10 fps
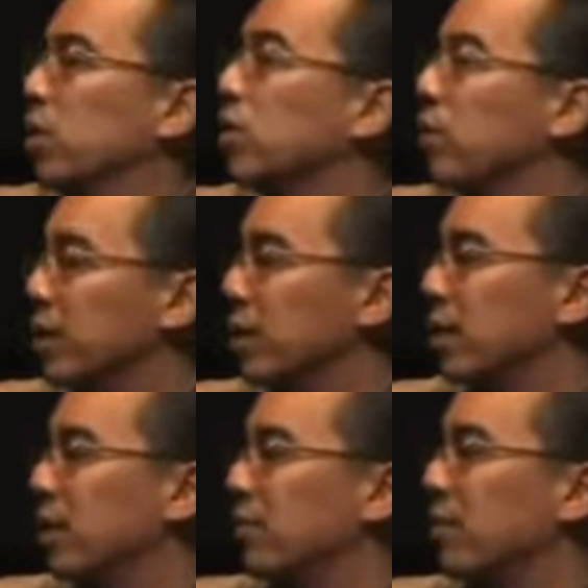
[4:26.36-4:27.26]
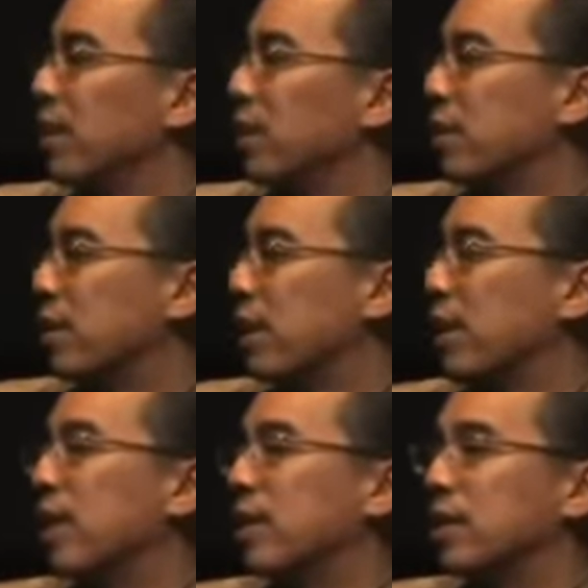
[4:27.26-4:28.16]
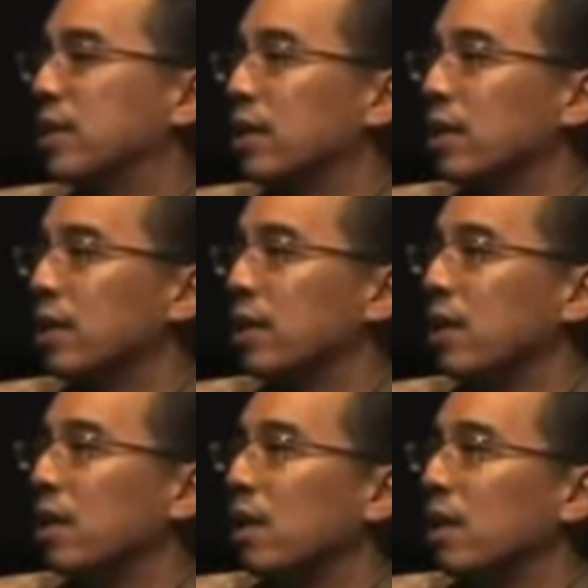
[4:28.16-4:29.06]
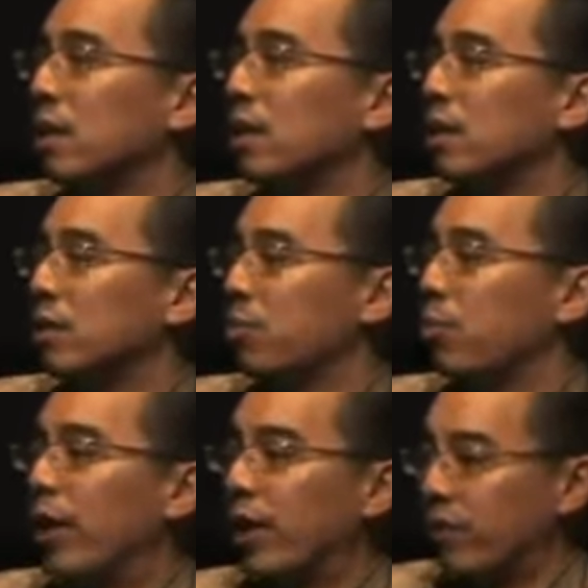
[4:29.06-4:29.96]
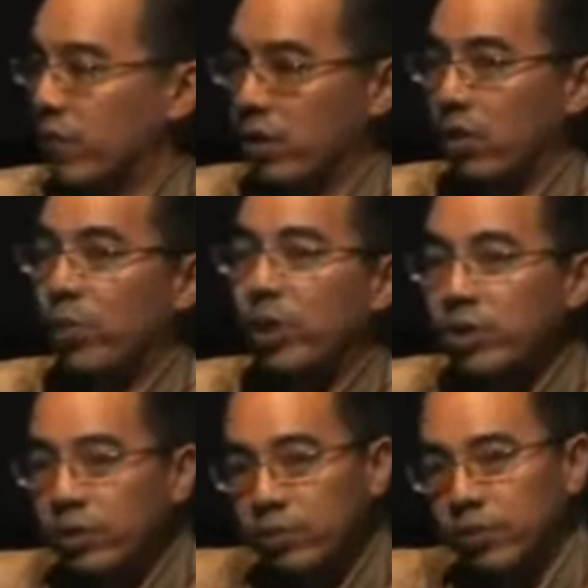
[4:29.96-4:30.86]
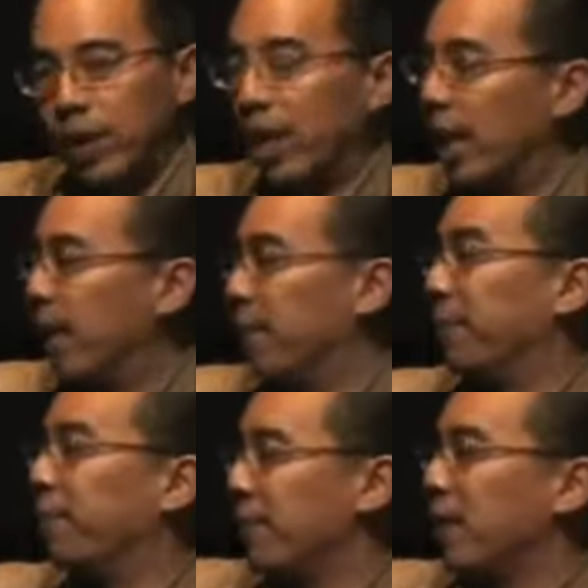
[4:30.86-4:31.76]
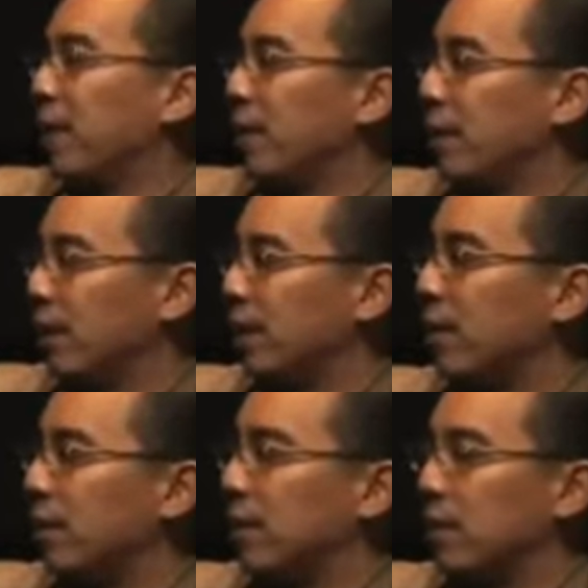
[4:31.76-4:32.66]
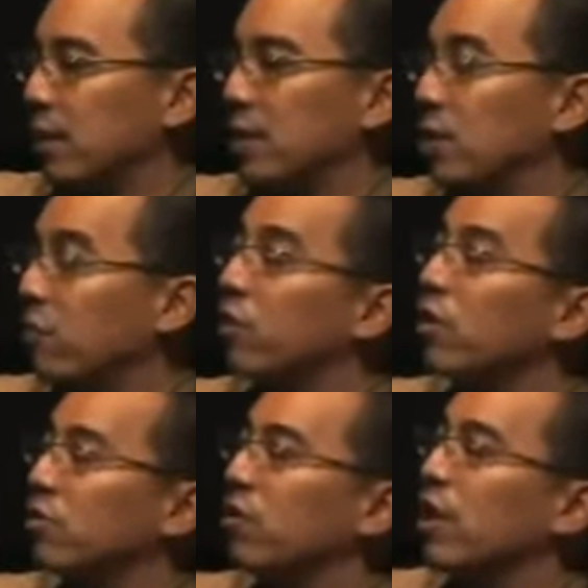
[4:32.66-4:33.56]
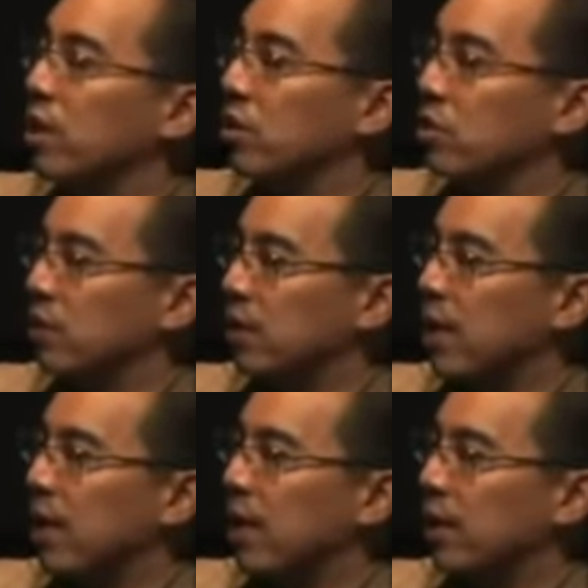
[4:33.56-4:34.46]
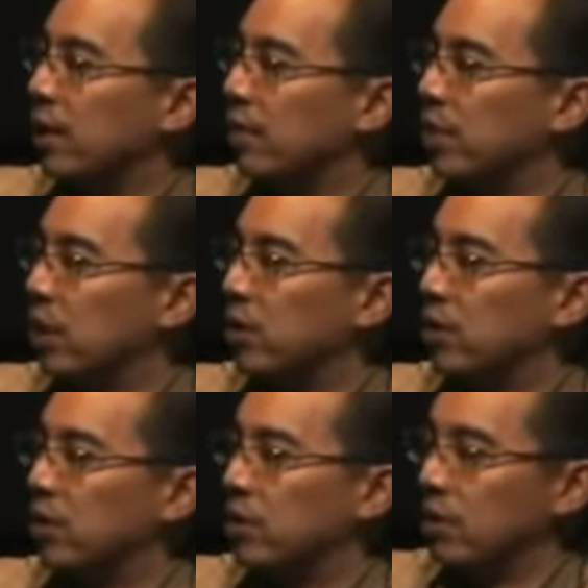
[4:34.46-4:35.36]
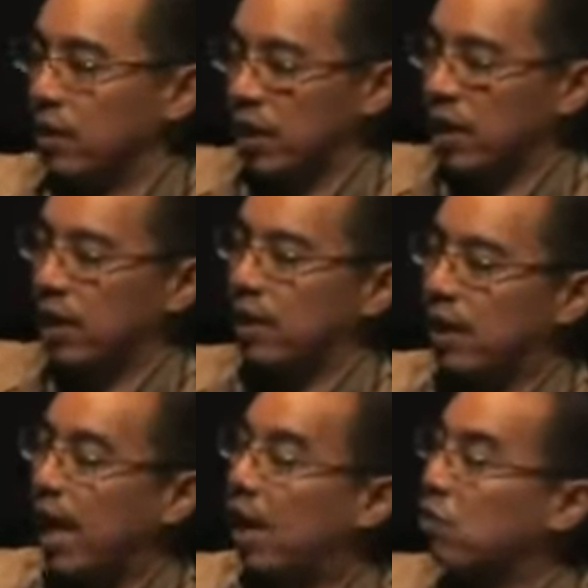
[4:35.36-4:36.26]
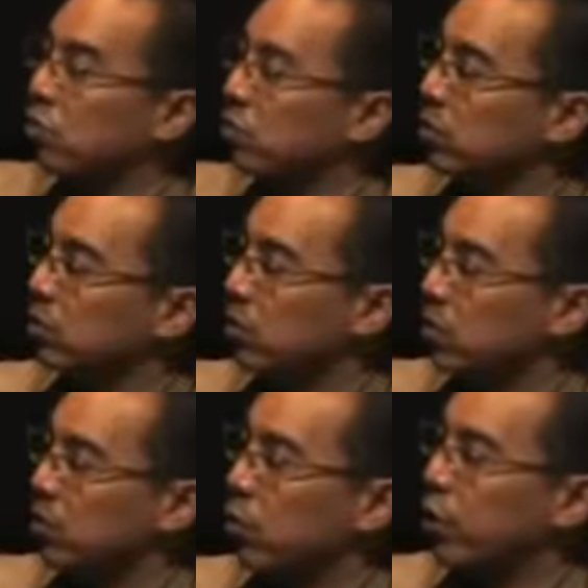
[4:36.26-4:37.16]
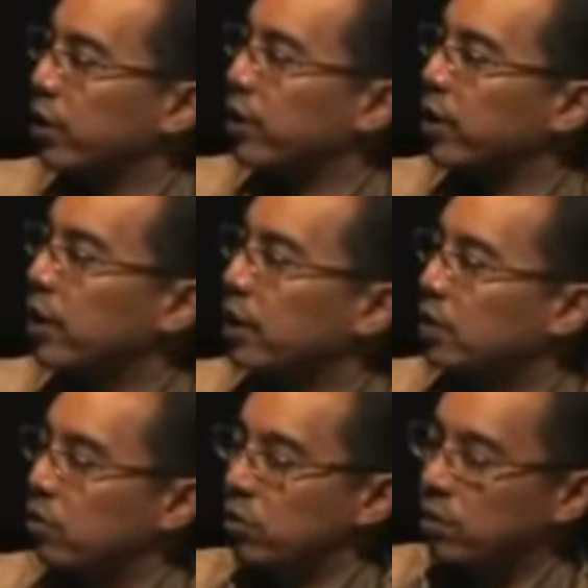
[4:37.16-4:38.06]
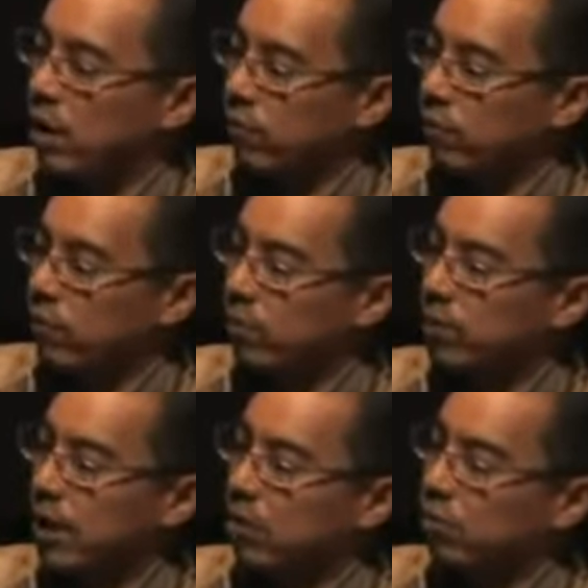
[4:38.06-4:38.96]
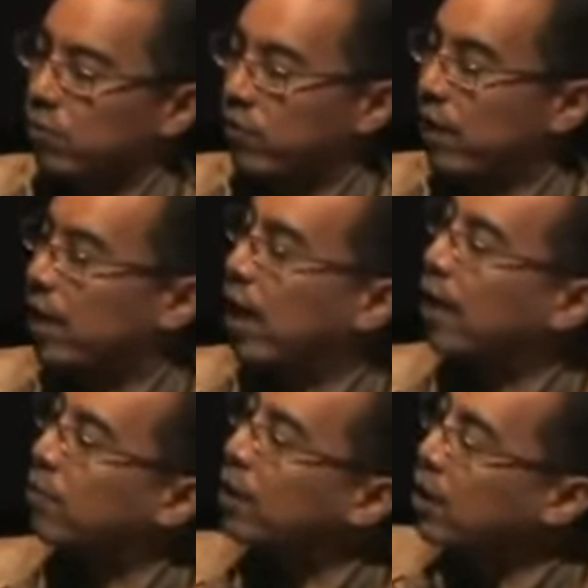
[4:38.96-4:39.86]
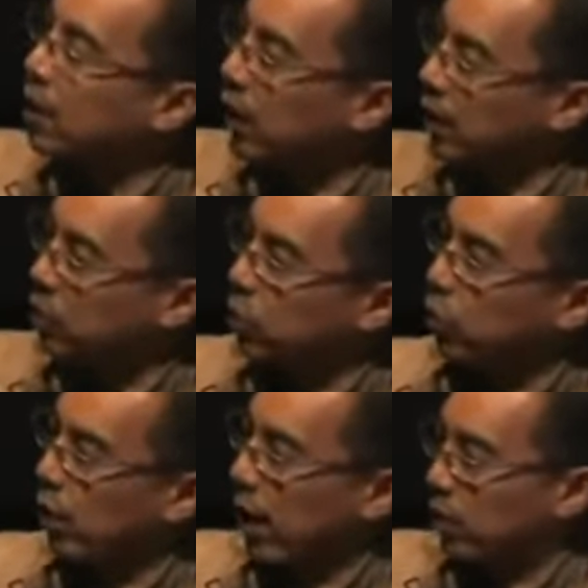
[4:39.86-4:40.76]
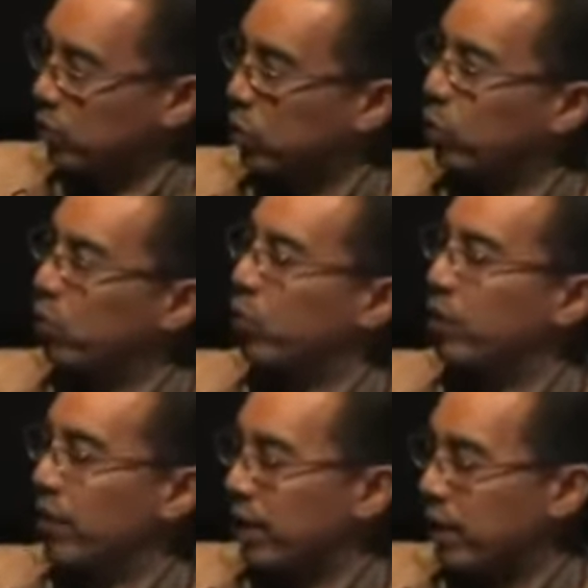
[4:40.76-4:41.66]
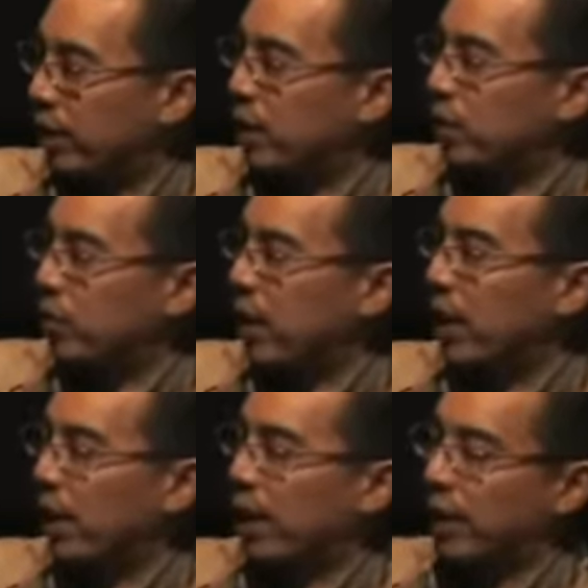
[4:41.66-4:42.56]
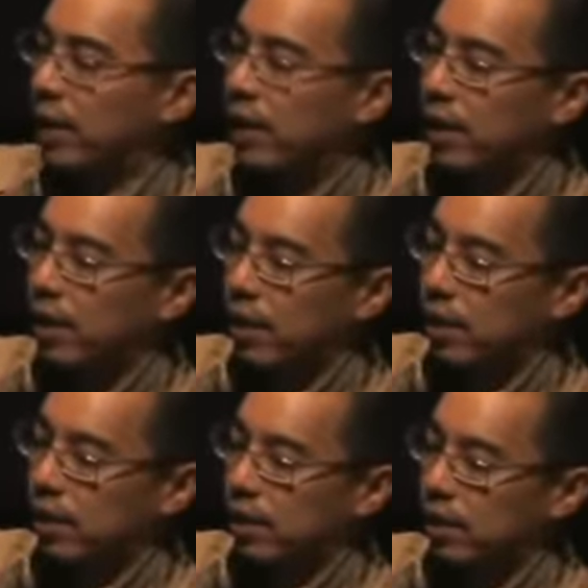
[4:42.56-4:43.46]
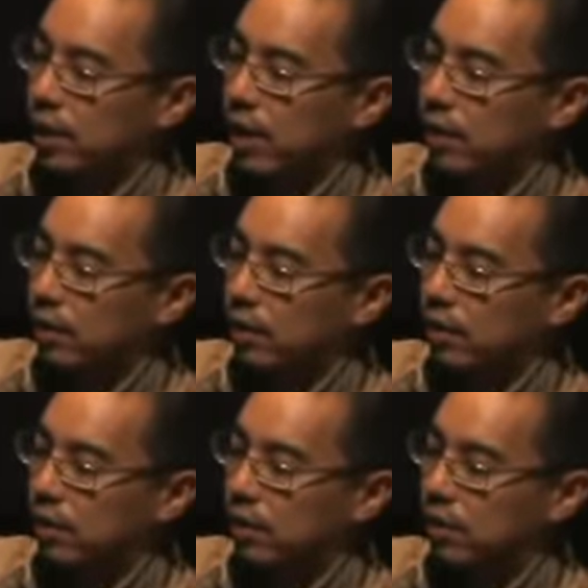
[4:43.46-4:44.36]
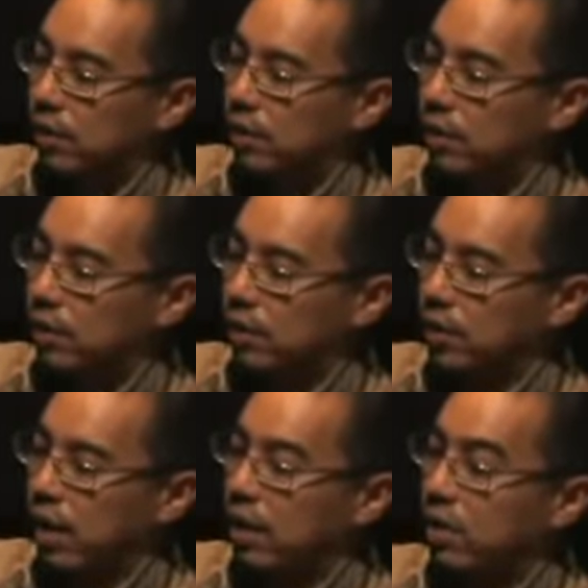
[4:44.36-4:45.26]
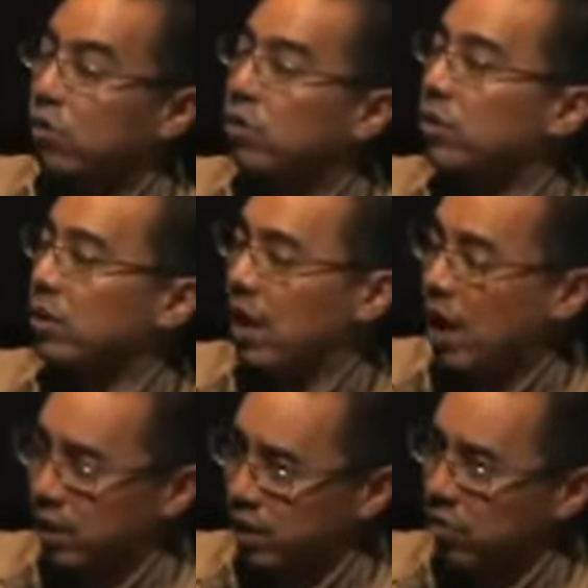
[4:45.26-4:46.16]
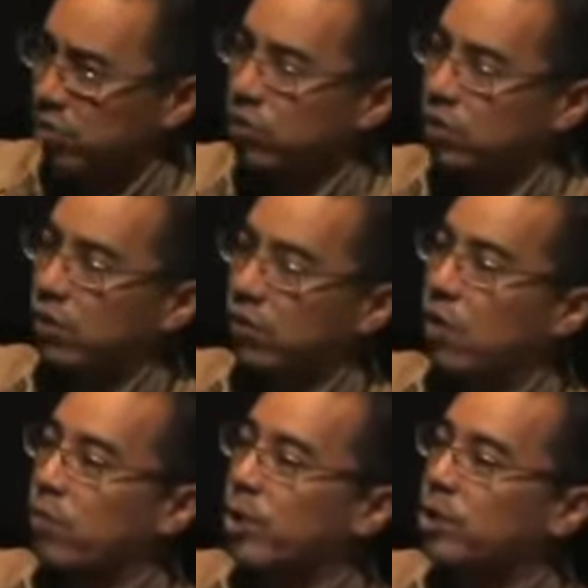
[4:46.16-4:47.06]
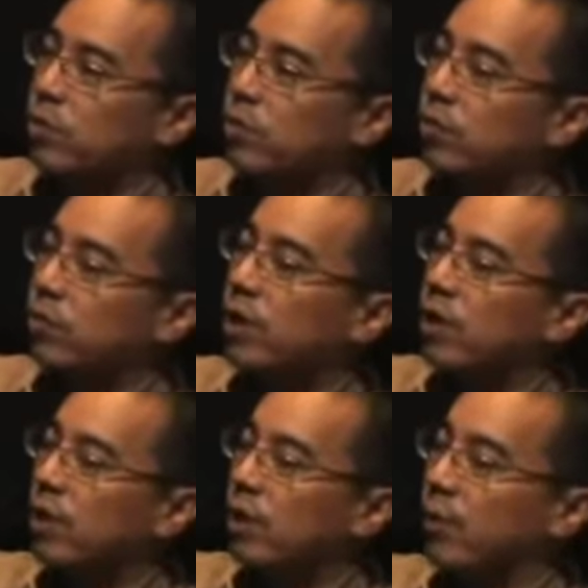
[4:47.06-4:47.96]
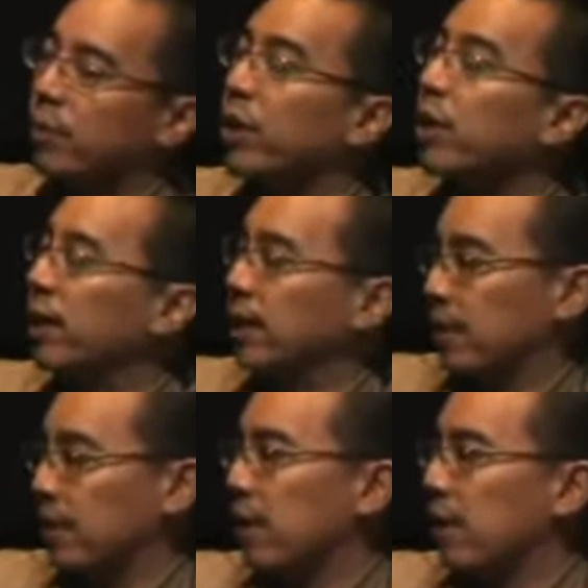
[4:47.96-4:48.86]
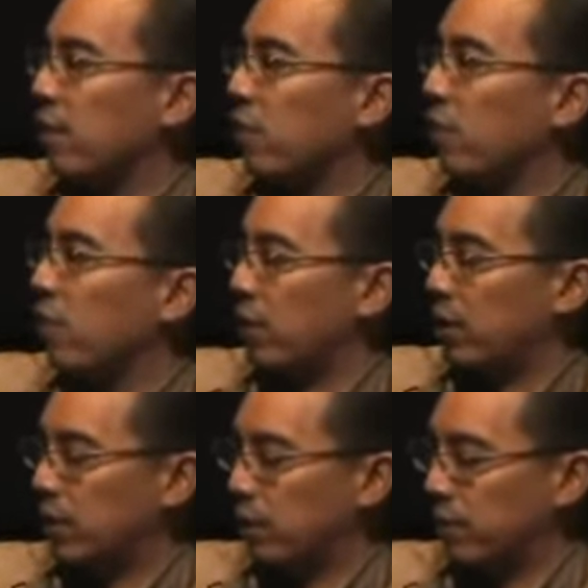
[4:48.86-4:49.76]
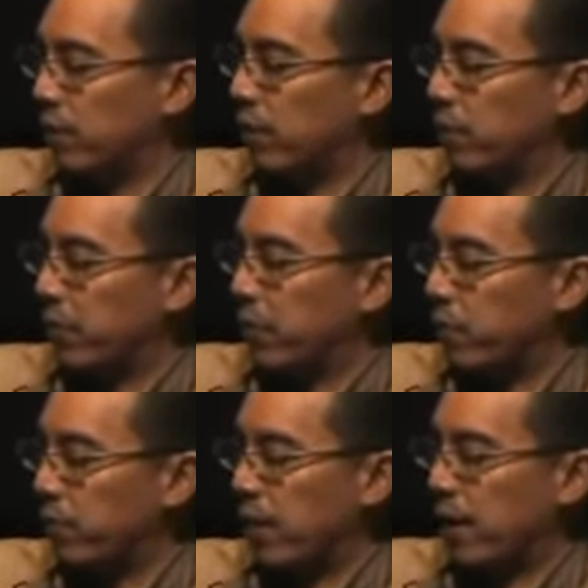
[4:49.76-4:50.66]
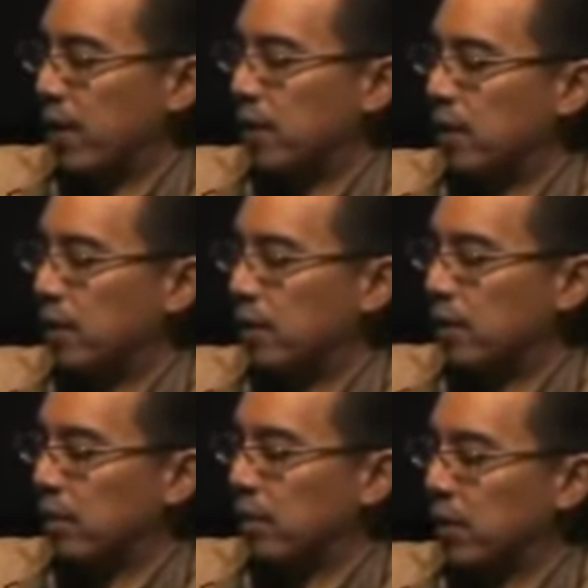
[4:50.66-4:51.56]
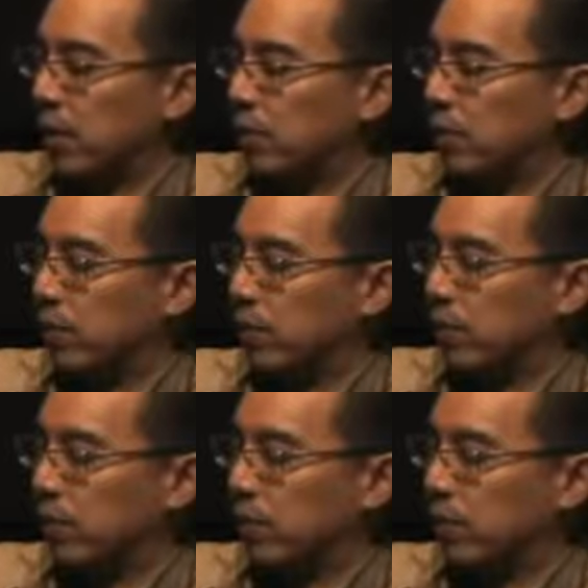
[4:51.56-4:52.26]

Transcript: interest in this village that has the spread of the communism came. It's the first village in Thailand because it's near Laos, the border. So it's come from South Vietnam and through Laos to here to there, and that the ideology of communism was really appealing for the people there because of